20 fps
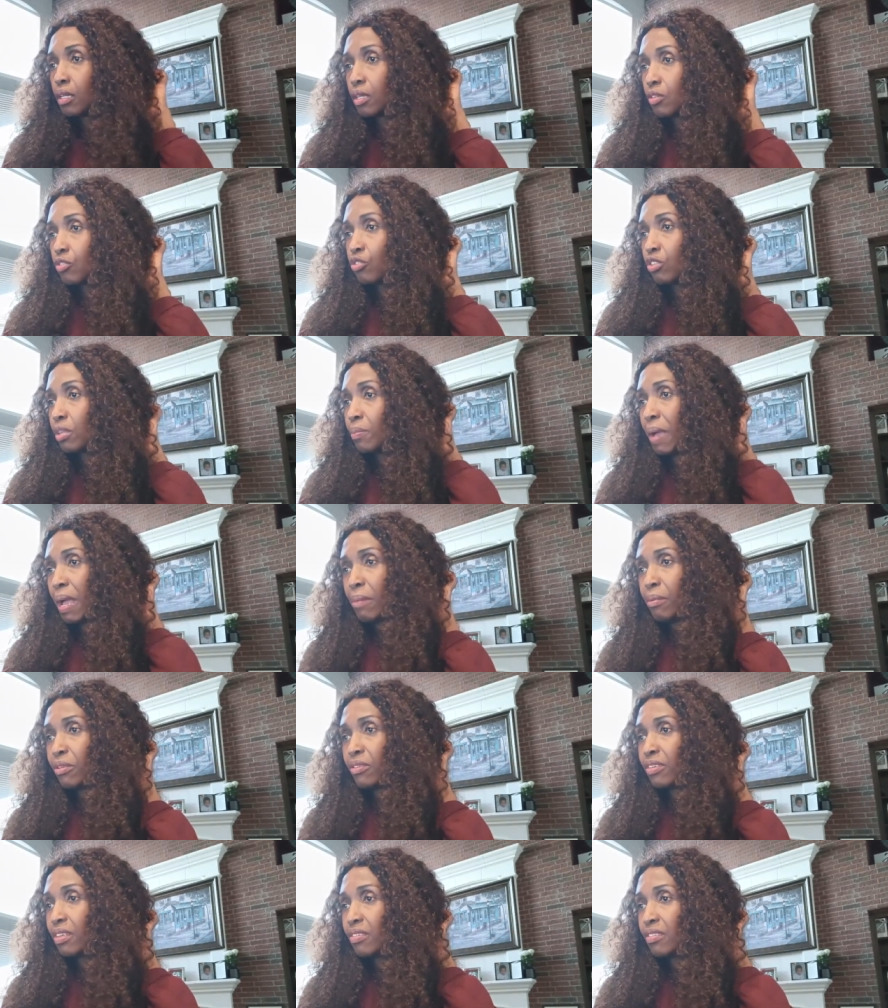So the
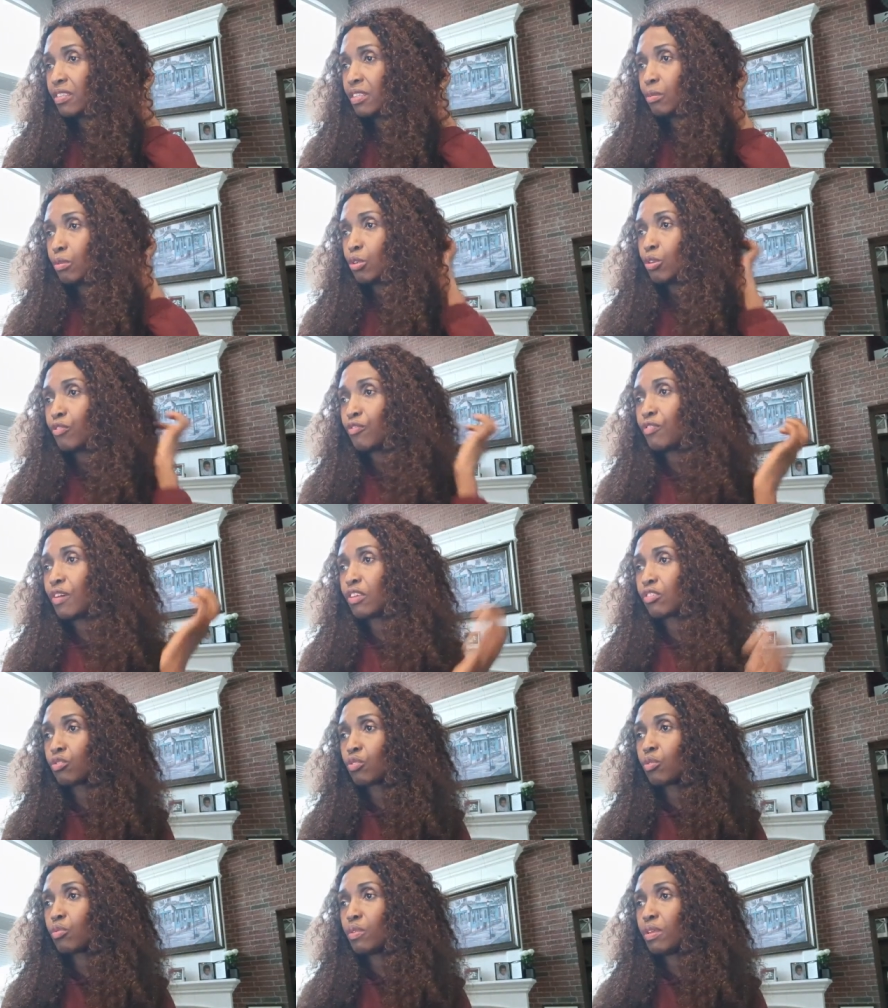Bible says in the book of 1
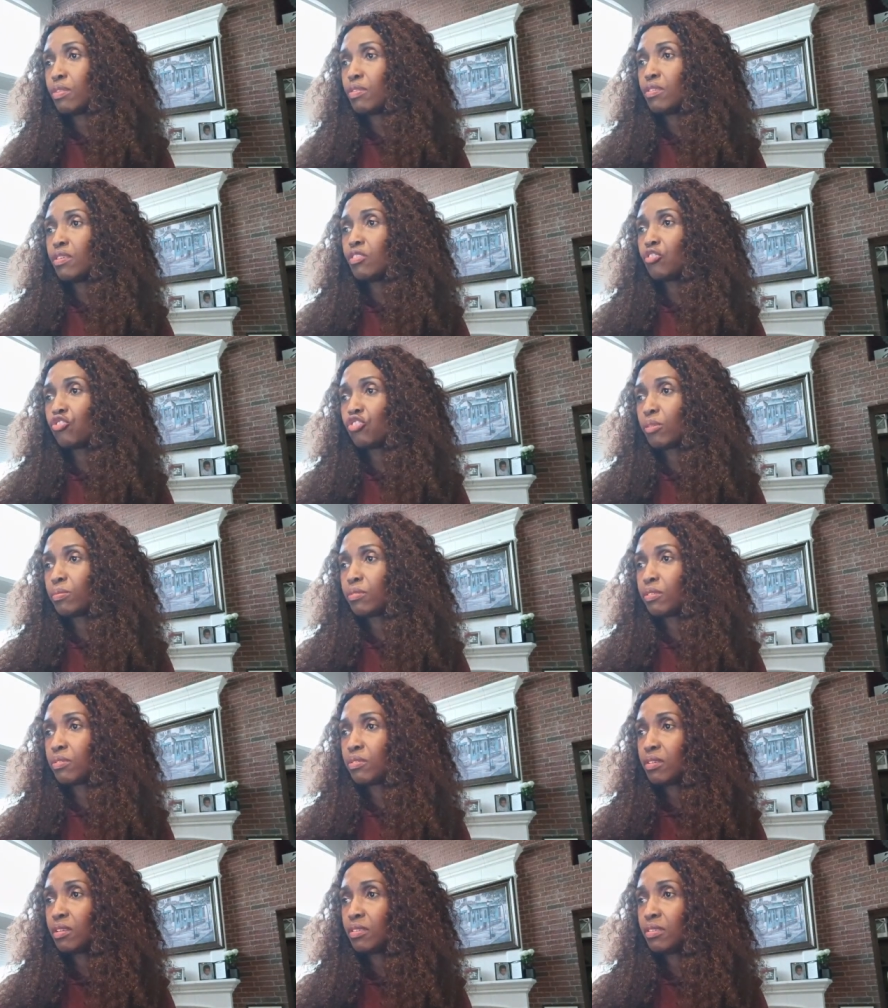Corinthians, chapter
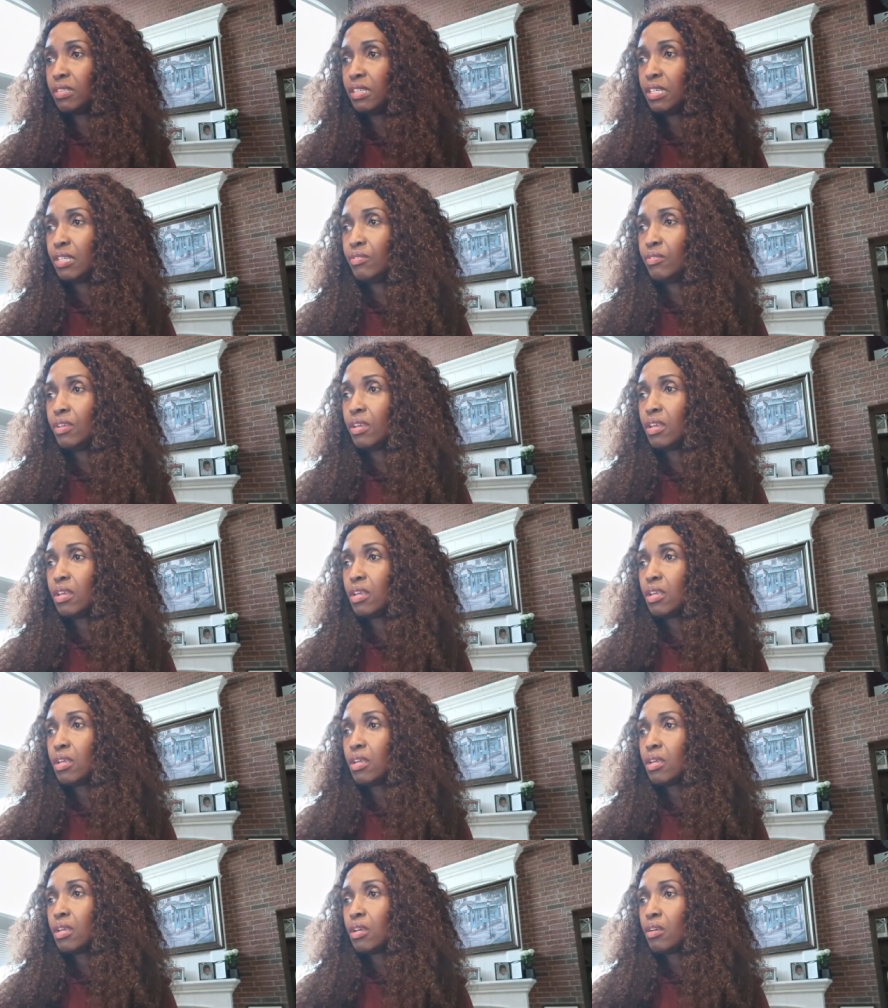13,
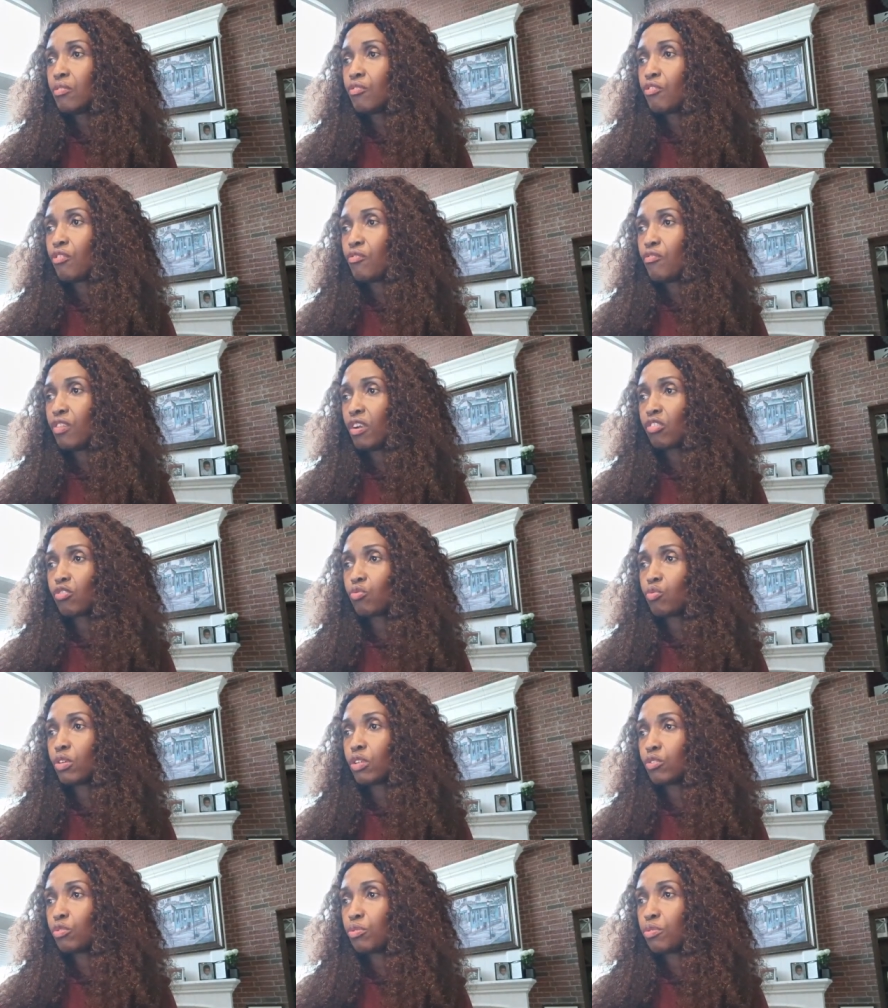from verse
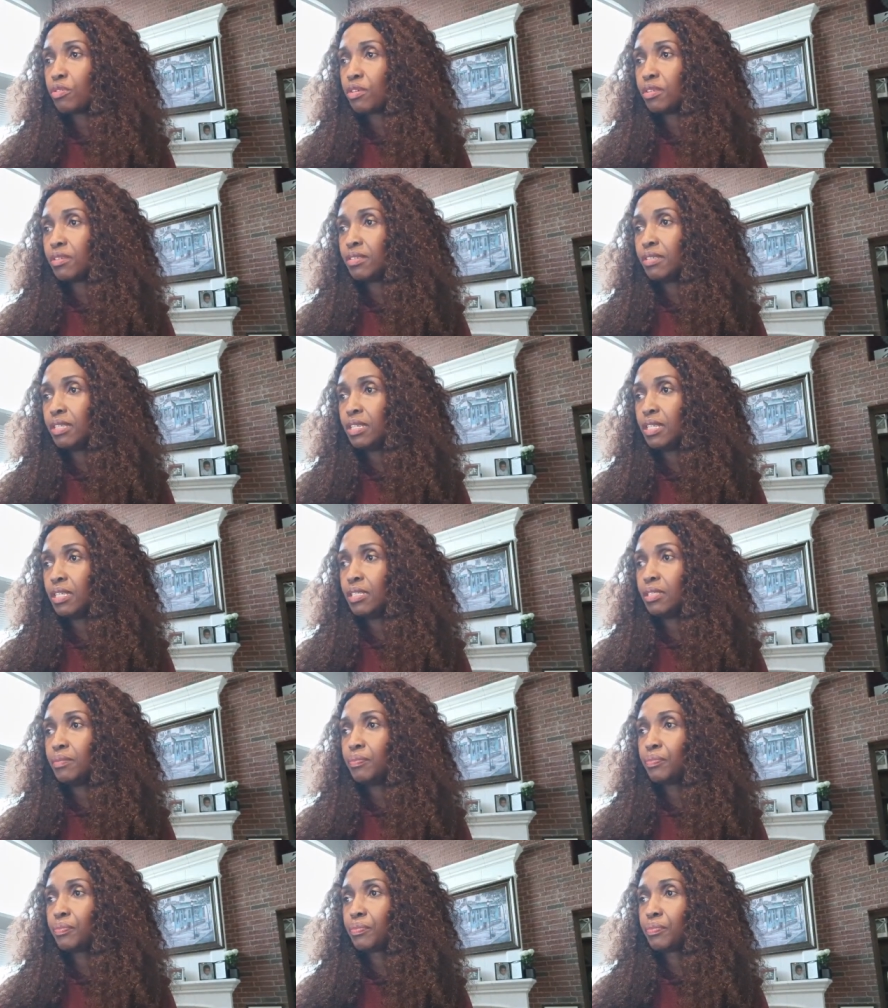1 to 13,